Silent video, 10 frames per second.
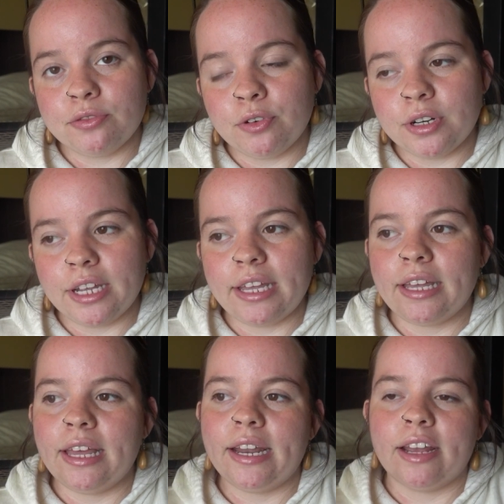for
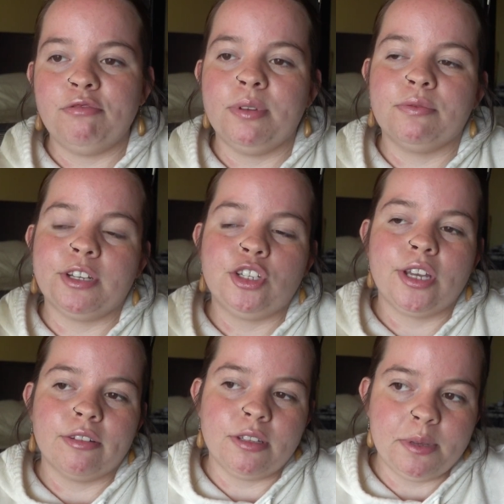it, and I've been reaching
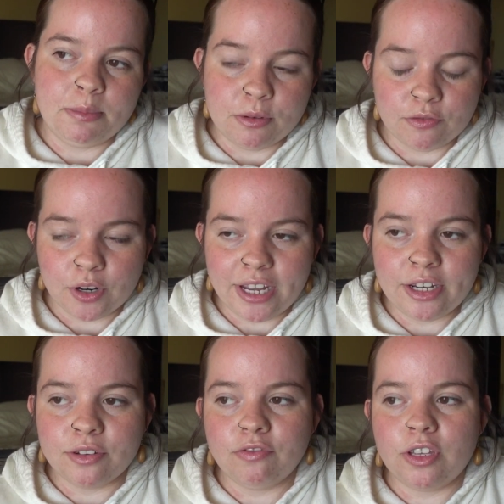out to people for
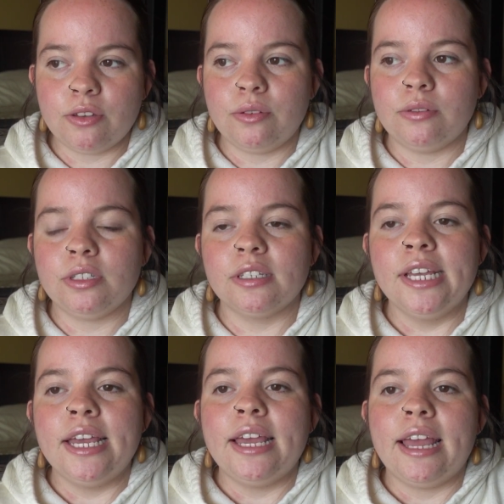interviews
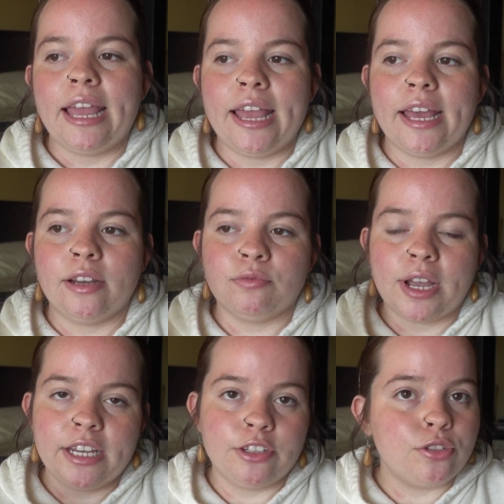and
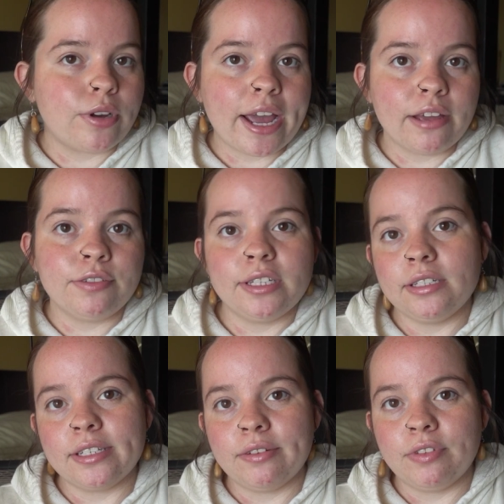writing drafts and
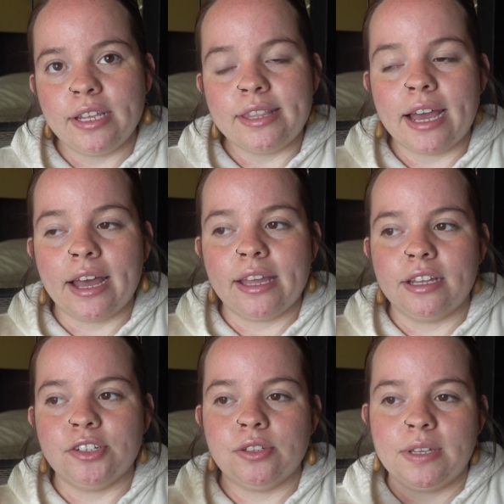stuff like that
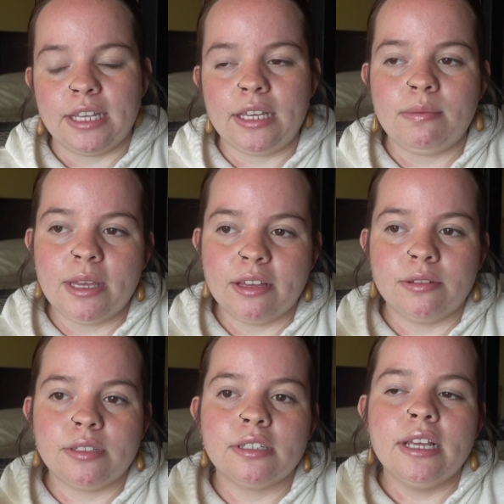and doing
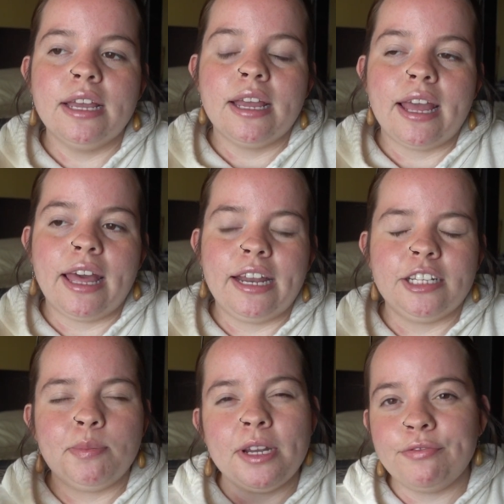emails. And
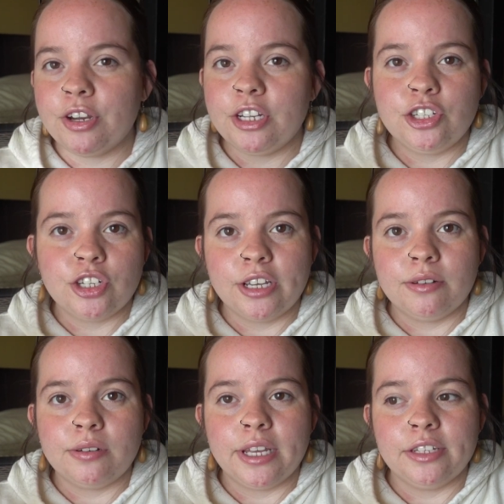it's been a very
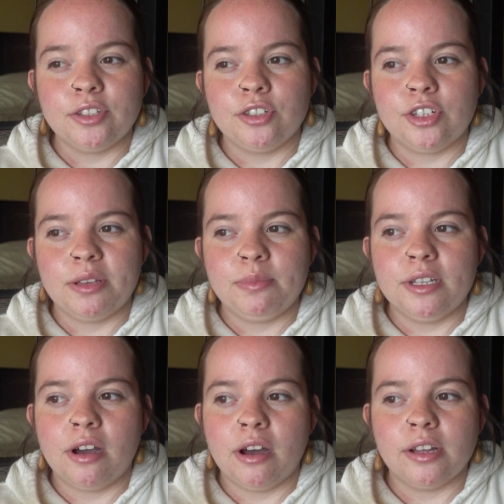chill internship,
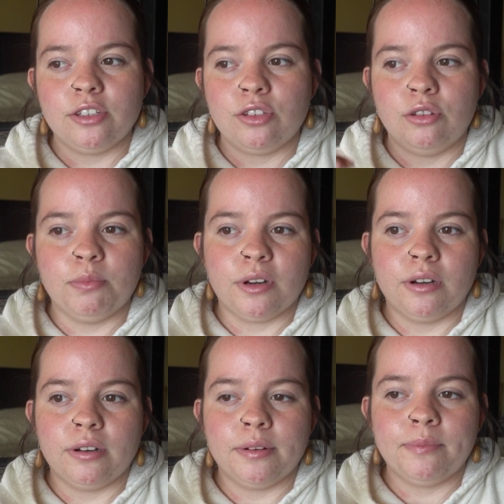not
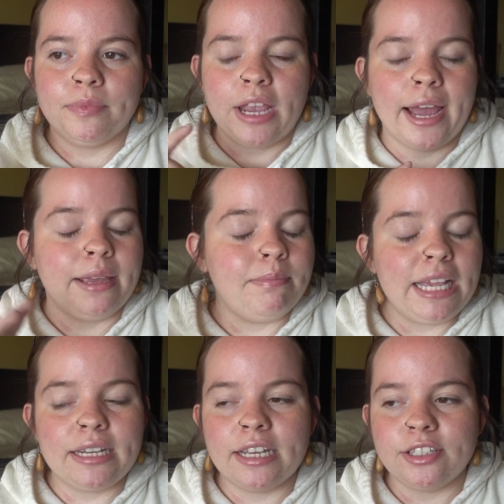super high
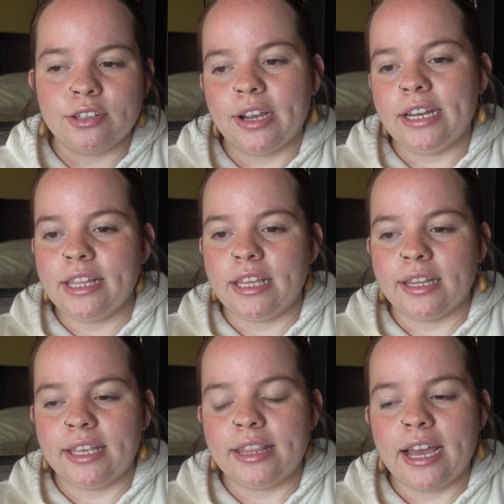maintenance or anything
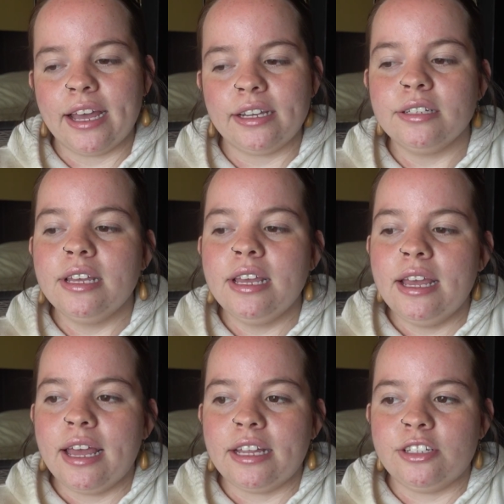like that.
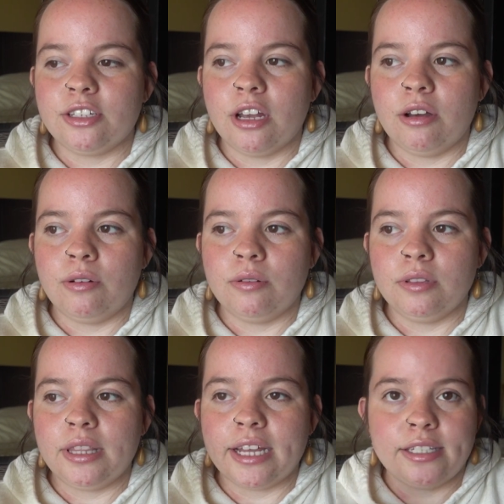And
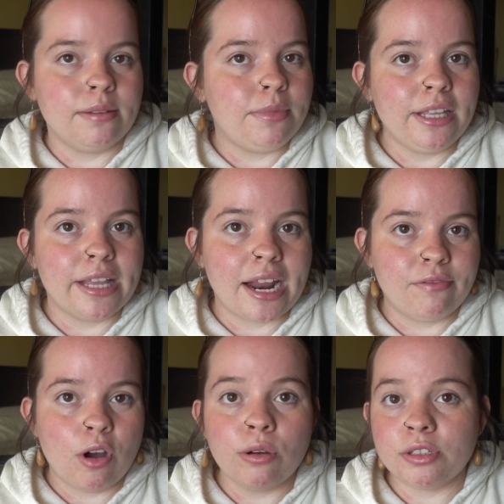so that's something that
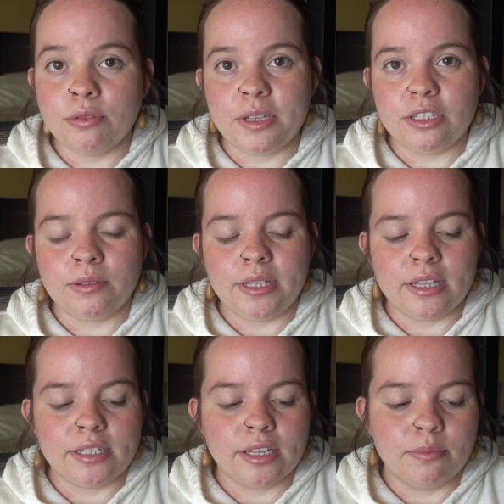I've also been doing
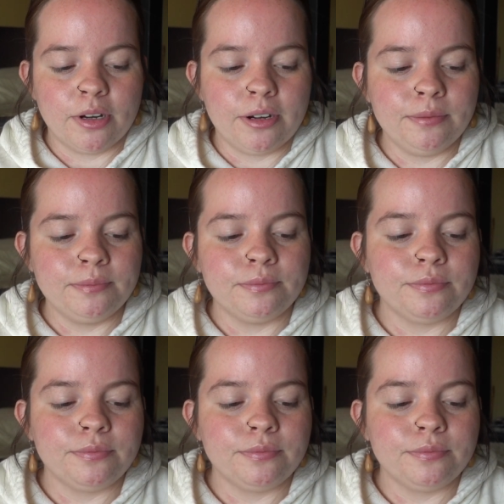this summer.